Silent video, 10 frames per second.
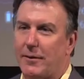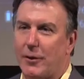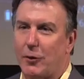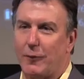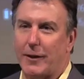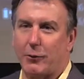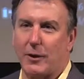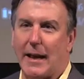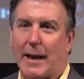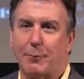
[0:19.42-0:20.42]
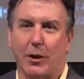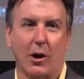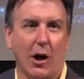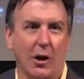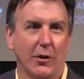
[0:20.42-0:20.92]
is in her victory lap in
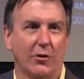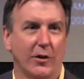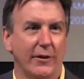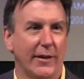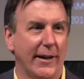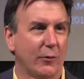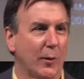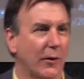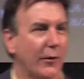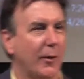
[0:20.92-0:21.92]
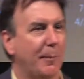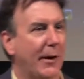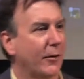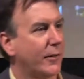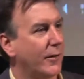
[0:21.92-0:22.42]
college, and tonight's one of her
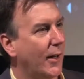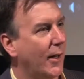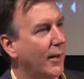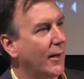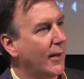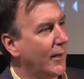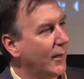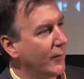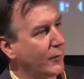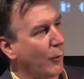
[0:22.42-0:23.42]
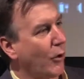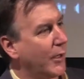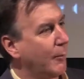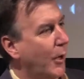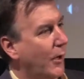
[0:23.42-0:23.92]
parent uh,
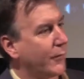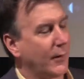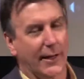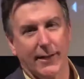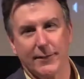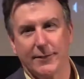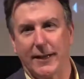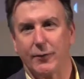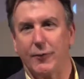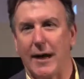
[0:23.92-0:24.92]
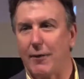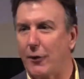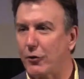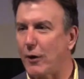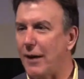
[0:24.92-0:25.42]
sorority balls, so I got a nice
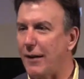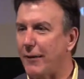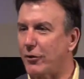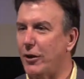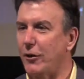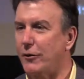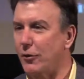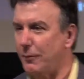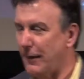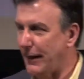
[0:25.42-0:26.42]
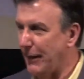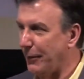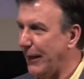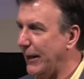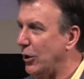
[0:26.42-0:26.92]
five-hour drive after here. So again,
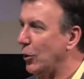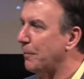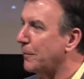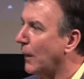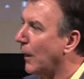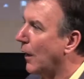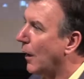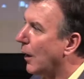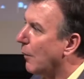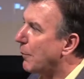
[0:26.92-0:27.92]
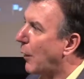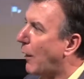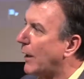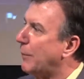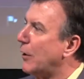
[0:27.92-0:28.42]
thank you. But I
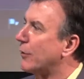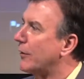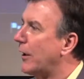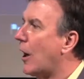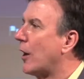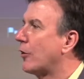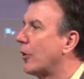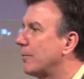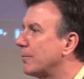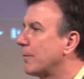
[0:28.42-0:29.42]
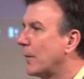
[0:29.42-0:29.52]
want to be your state auditor,